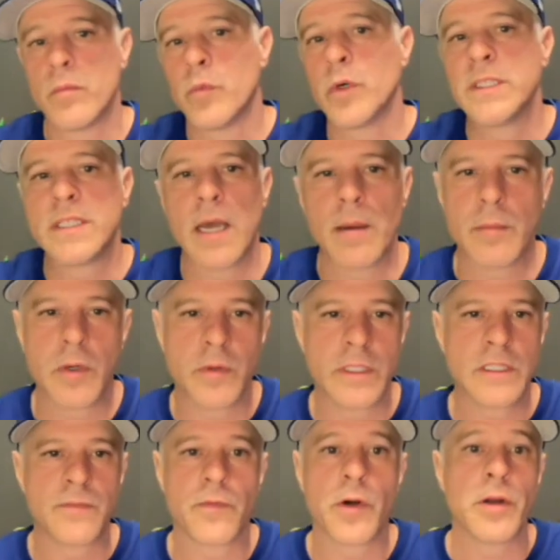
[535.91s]
One time it
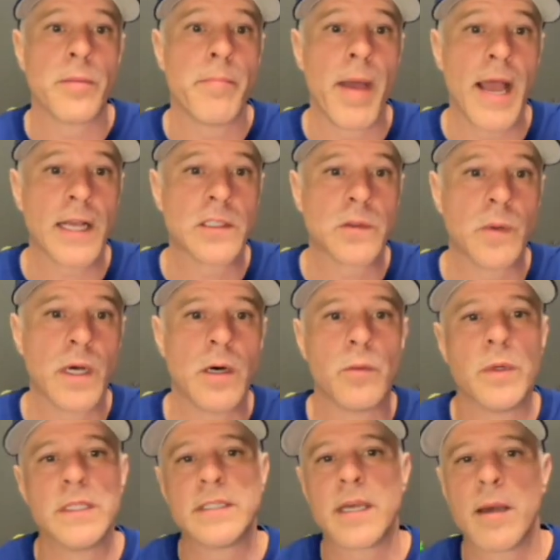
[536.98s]
was Vernon Maxwell.
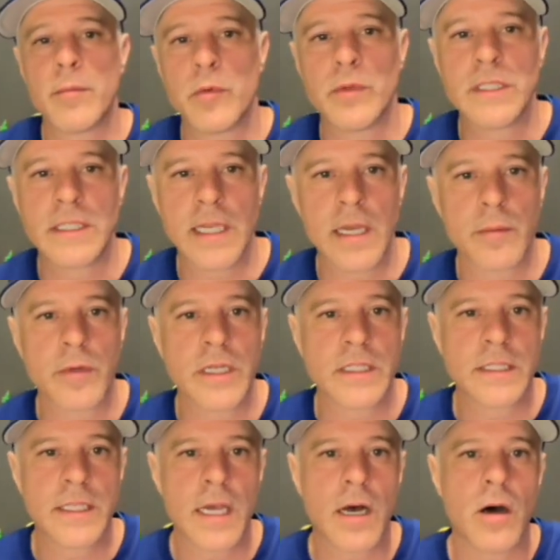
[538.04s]
One time it was Sam
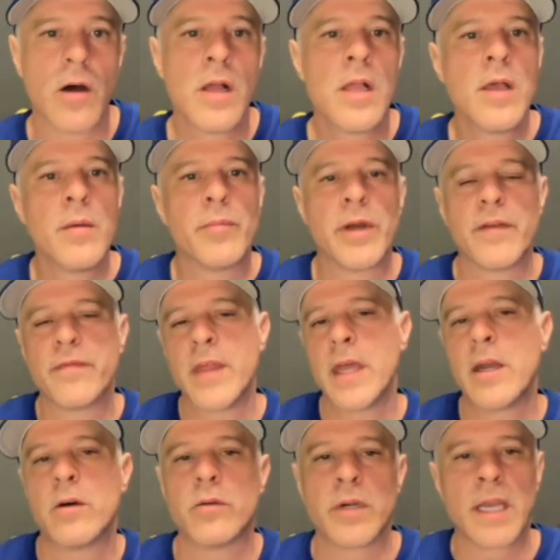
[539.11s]
Cassell. But if
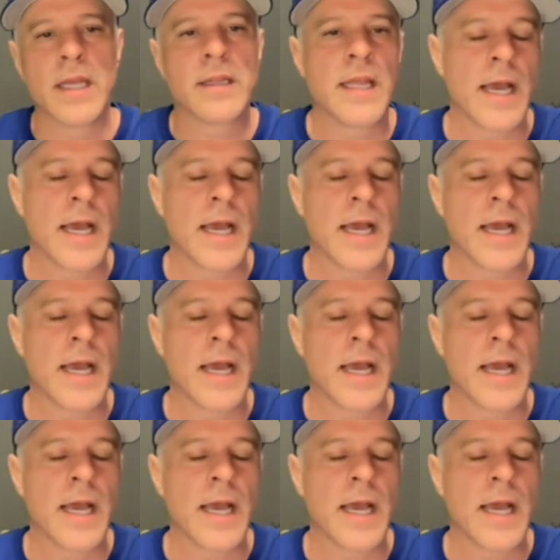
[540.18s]
they don't get